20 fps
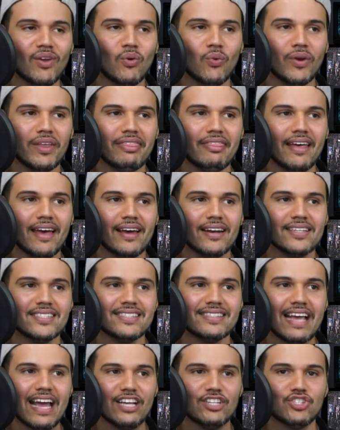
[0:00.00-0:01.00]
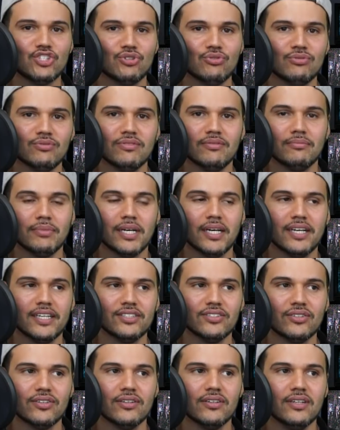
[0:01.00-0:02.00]
with that statue
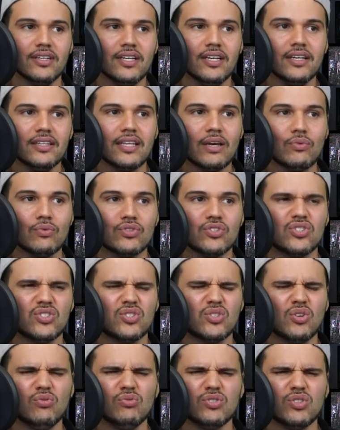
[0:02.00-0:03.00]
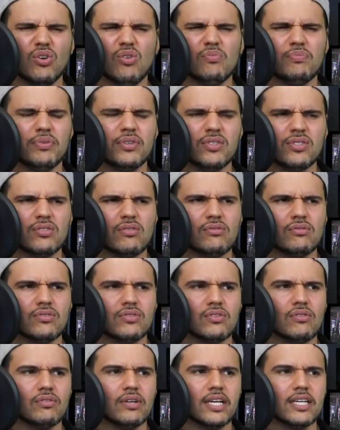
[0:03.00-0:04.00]
behind her. That was so dope, so
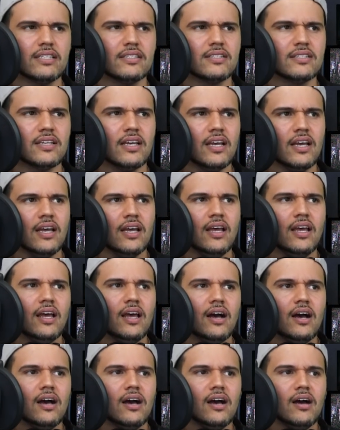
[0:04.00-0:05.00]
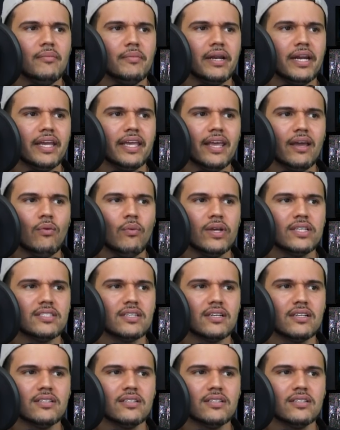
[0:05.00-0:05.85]
nice. And I can't wait to